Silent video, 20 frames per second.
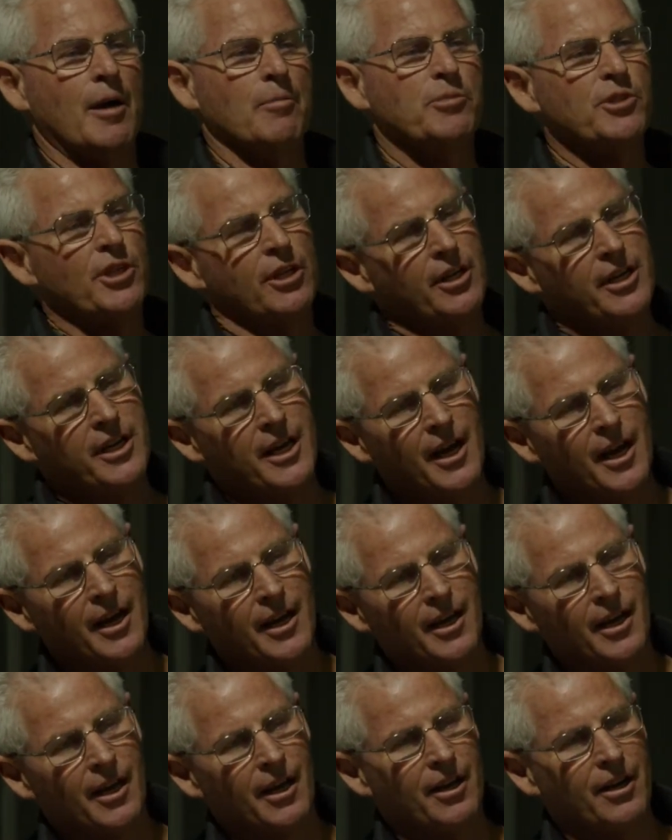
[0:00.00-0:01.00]
So you can't
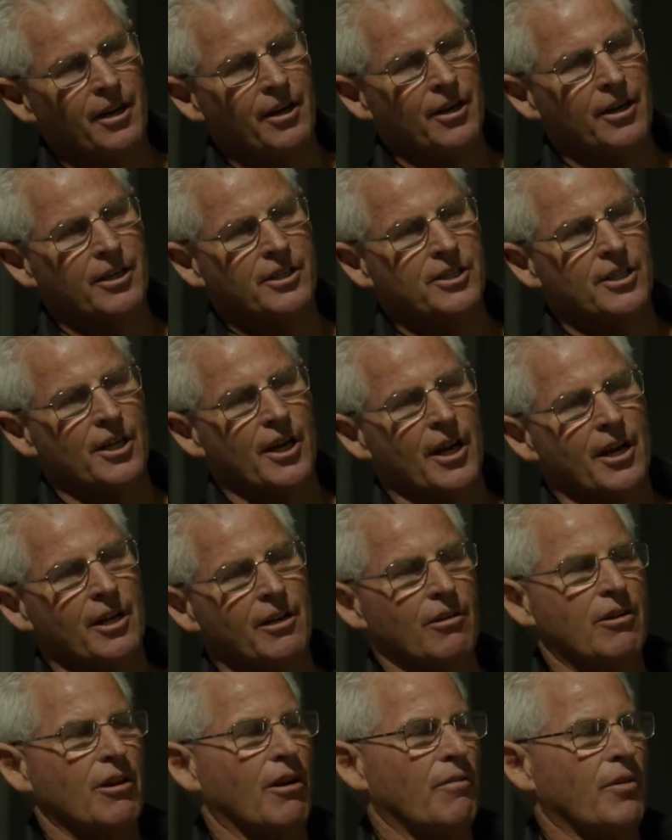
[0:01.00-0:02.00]
go and say,
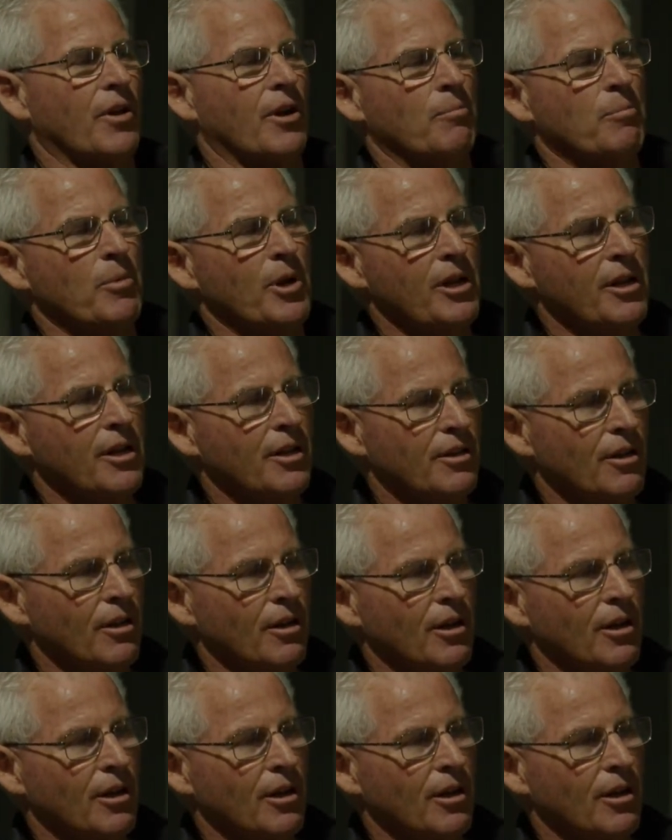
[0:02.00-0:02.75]
look, I've got $1 million